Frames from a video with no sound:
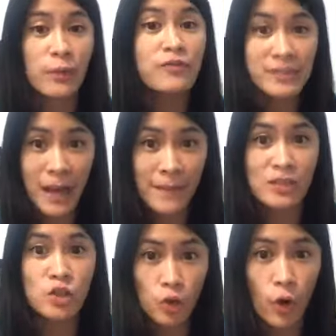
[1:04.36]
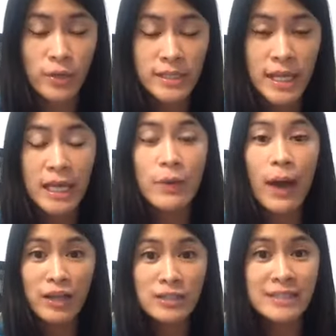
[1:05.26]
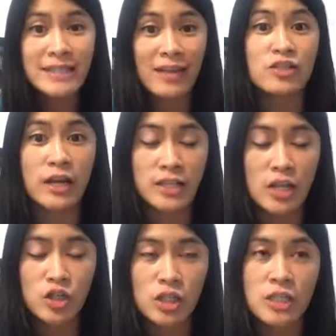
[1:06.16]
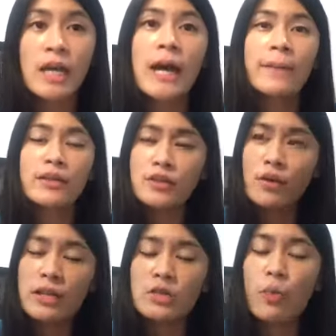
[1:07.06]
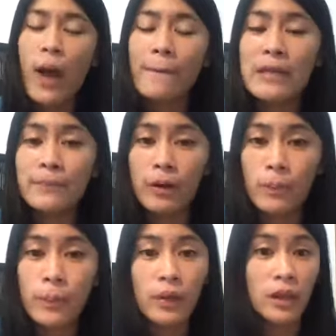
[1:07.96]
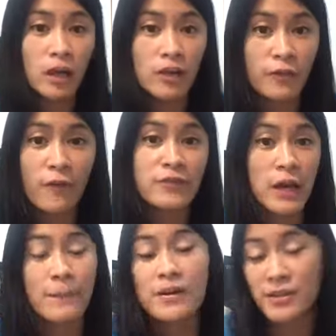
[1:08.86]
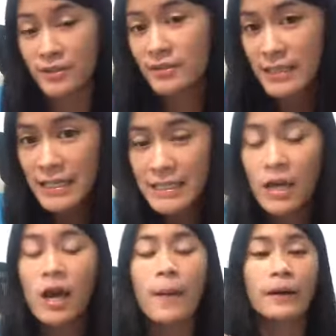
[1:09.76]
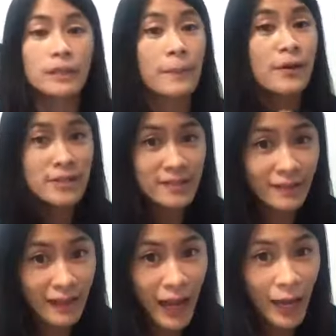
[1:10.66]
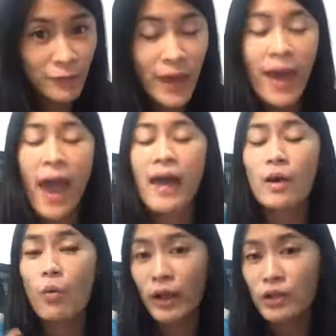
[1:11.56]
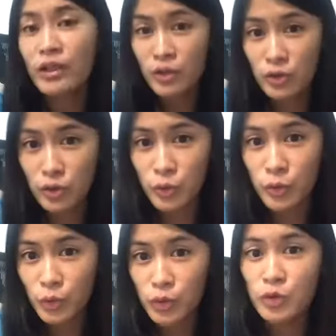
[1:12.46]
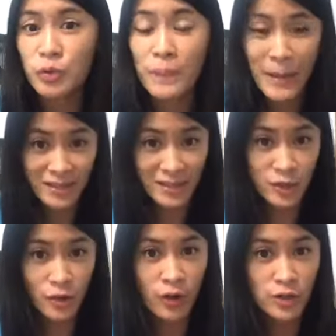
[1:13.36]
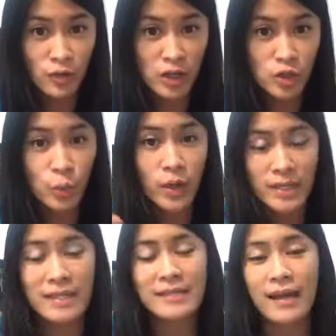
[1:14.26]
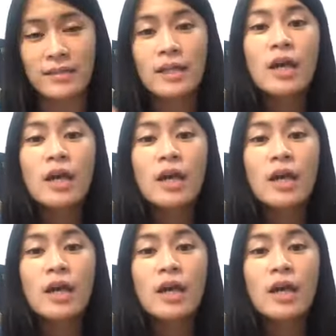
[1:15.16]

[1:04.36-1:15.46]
with them in stories, it will actually catch your attention. Because story is where people put a lot of their personal things about their personal life, and then what you need to do to make this story strategy work is that